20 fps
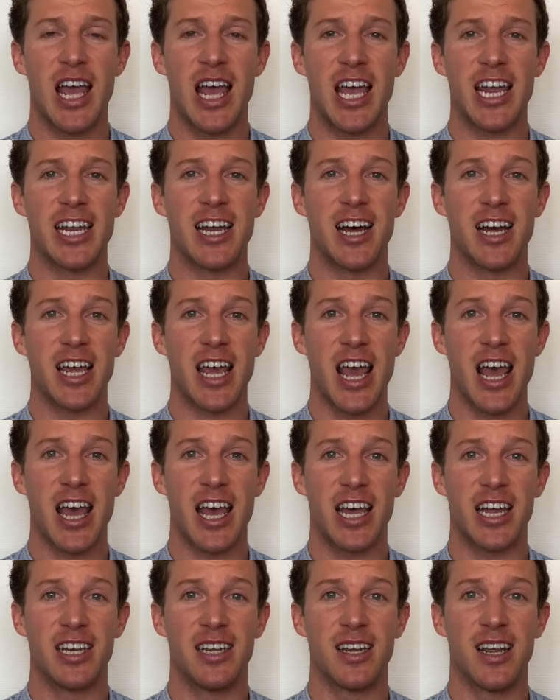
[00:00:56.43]
and I
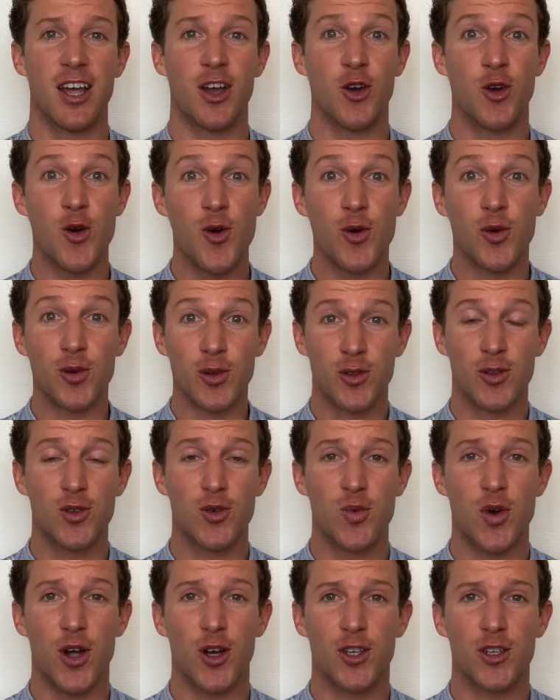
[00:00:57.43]
had a goal
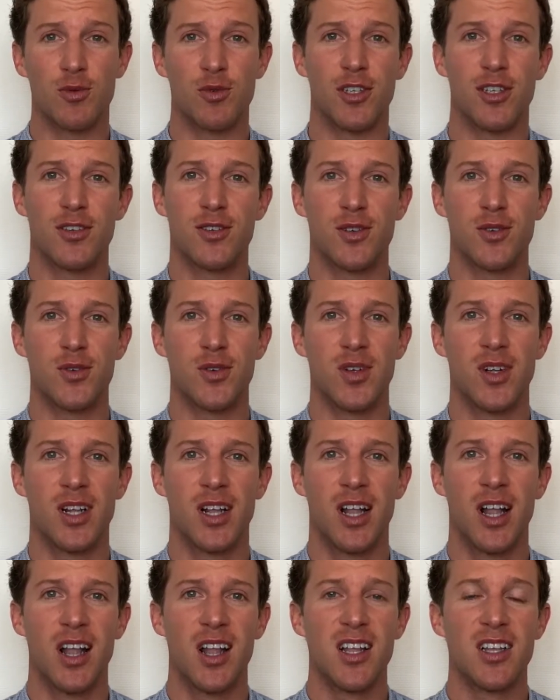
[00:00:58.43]
to work towards too.
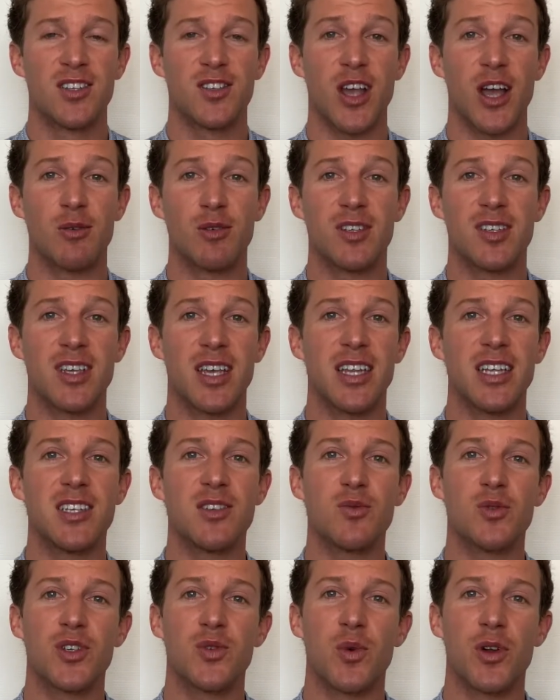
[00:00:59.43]
So I would say
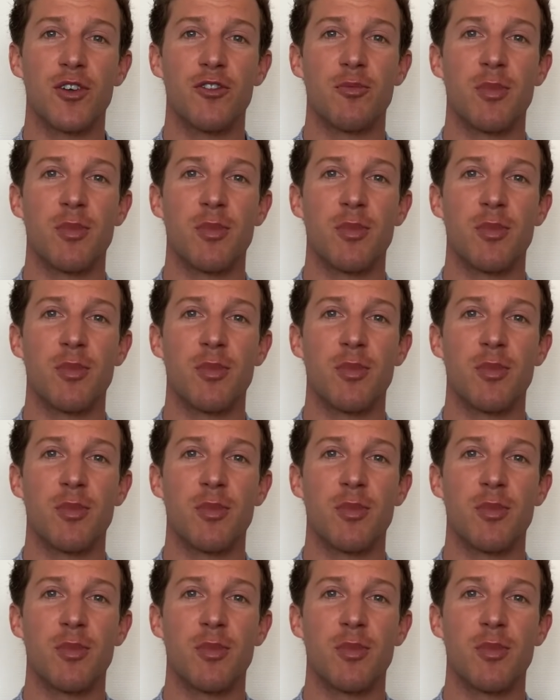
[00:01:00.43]
this was one of